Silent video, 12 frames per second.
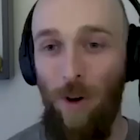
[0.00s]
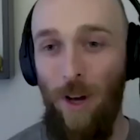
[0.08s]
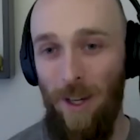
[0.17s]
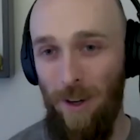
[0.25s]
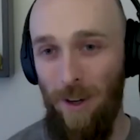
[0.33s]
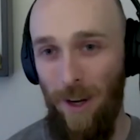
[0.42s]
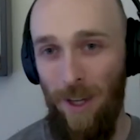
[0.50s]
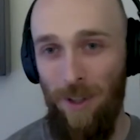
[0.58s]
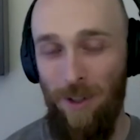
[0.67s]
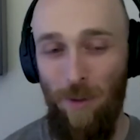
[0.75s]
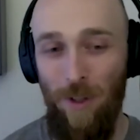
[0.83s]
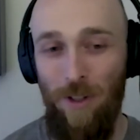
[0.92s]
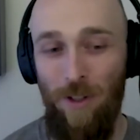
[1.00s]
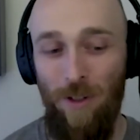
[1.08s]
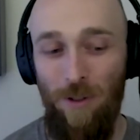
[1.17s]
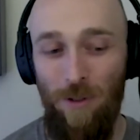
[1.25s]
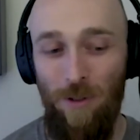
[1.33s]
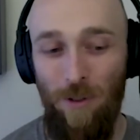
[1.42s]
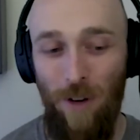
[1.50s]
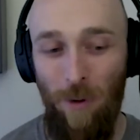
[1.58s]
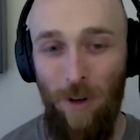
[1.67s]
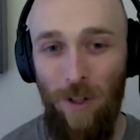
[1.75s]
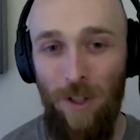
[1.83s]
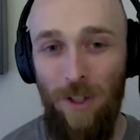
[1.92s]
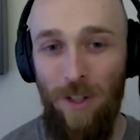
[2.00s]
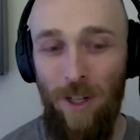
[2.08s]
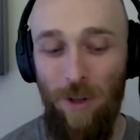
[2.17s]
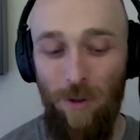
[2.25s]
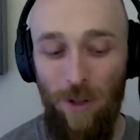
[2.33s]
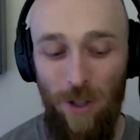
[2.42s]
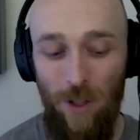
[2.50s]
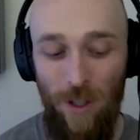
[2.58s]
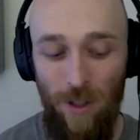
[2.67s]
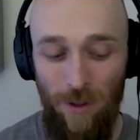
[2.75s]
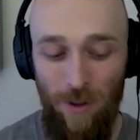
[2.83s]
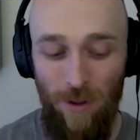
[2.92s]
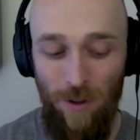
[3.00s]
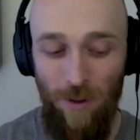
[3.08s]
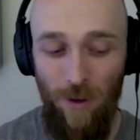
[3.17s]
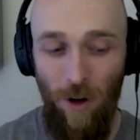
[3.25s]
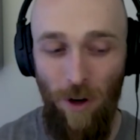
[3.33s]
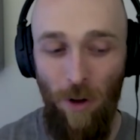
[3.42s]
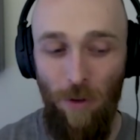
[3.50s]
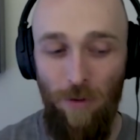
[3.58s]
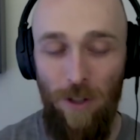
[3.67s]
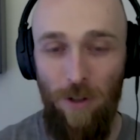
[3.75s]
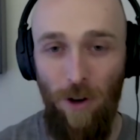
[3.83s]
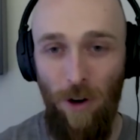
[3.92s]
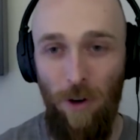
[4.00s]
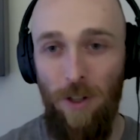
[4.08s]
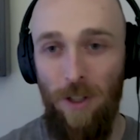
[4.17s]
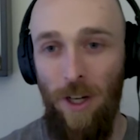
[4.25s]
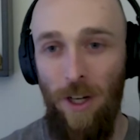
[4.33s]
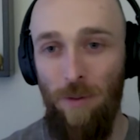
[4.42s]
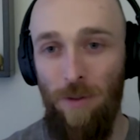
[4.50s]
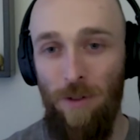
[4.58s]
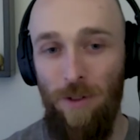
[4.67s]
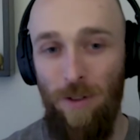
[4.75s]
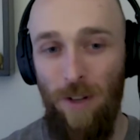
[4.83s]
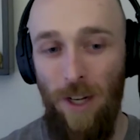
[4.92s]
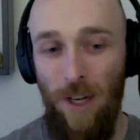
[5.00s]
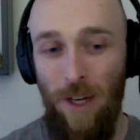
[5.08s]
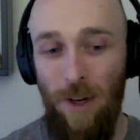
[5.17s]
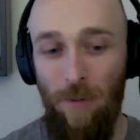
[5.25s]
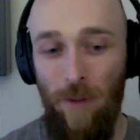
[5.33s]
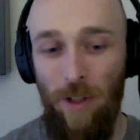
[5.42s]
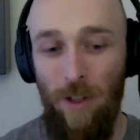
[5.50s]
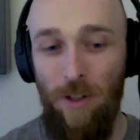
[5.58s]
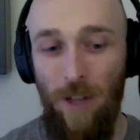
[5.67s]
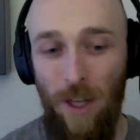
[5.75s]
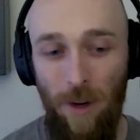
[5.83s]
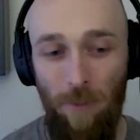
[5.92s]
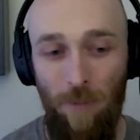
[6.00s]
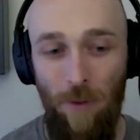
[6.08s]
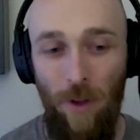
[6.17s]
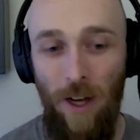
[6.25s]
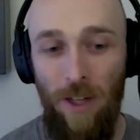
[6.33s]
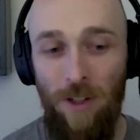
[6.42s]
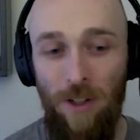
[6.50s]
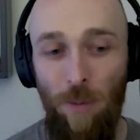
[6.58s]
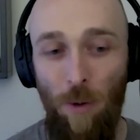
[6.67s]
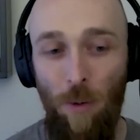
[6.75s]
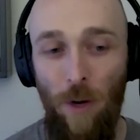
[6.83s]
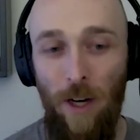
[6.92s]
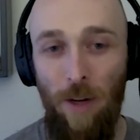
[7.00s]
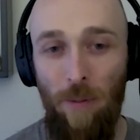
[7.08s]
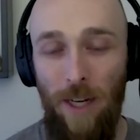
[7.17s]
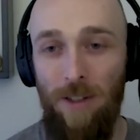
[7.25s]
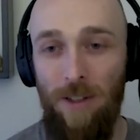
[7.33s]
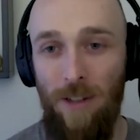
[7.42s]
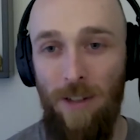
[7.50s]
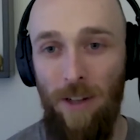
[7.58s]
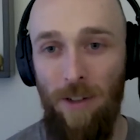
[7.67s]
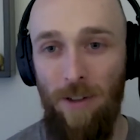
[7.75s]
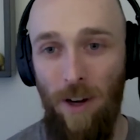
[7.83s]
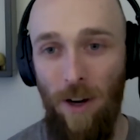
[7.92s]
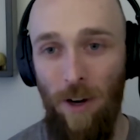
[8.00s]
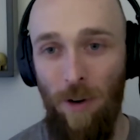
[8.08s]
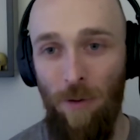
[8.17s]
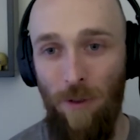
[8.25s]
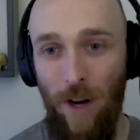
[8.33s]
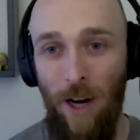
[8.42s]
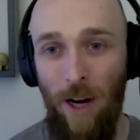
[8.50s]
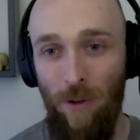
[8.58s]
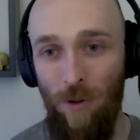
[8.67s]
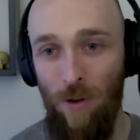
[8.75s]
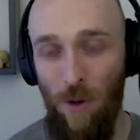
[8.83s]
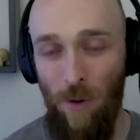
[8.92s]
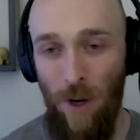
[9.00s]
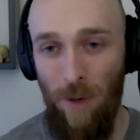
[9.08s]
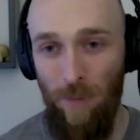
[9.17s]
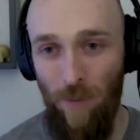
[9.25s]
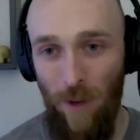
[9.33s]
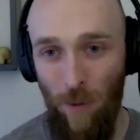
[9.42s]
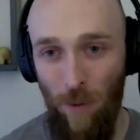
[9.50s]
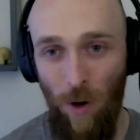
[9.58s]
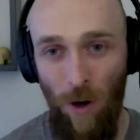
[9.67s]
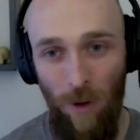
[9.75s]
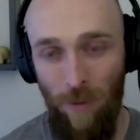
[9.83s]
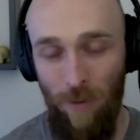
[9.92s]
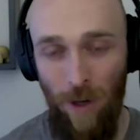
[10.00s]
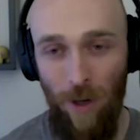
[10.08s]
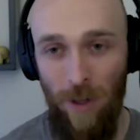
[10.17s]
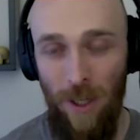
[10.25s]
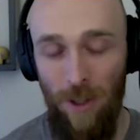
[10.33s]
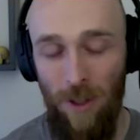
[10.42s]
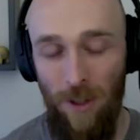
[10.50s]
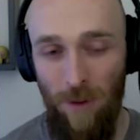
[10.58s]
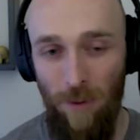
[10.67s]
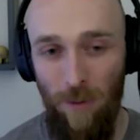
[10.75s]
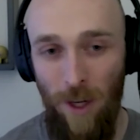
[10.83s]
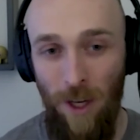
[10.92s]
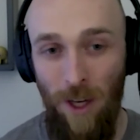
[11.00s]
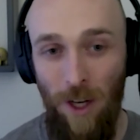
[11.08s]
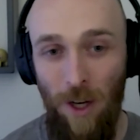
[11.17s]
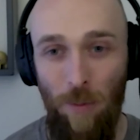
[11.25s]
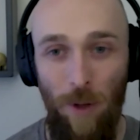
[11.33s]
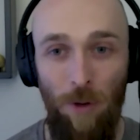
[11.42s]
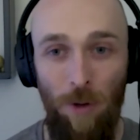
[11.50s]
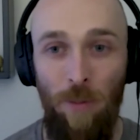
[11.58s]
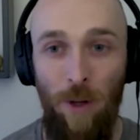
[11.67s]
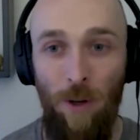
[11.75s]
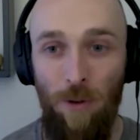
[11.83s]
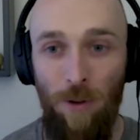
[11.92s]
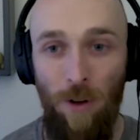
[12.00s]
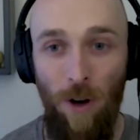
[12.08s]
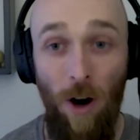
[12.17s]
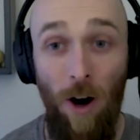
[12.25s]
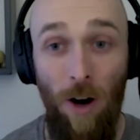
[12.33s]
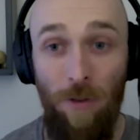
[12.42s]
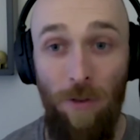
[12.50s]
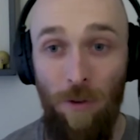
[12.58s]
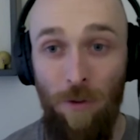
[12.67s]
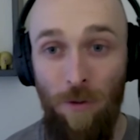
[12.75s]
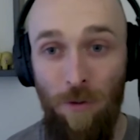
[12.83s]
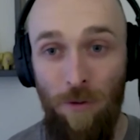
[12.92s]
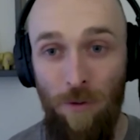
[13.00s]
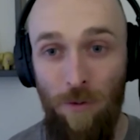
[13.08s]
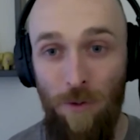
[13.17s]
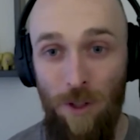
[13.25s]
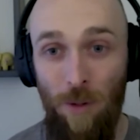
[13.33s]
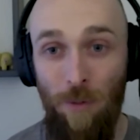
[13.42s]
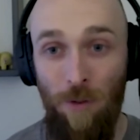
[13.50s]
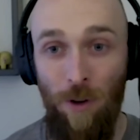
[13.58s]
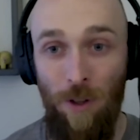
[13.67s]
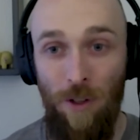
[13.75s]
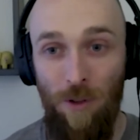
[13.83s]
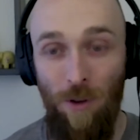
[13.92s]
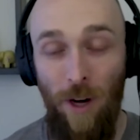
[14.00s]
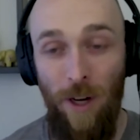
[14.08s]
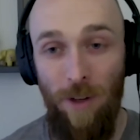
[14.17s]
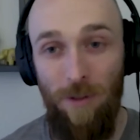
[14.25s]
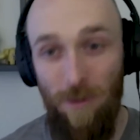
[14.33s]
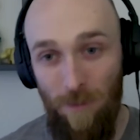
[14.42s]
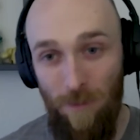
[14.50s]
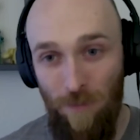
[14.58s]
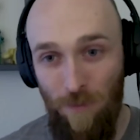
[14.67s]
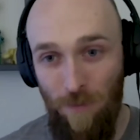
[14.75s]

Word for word: well and and something to I want to distinguish is all of these archetypes, it's just like a simple way to make sense of how you show up. And we're all a variation of them, but they're built off of subverted strengths.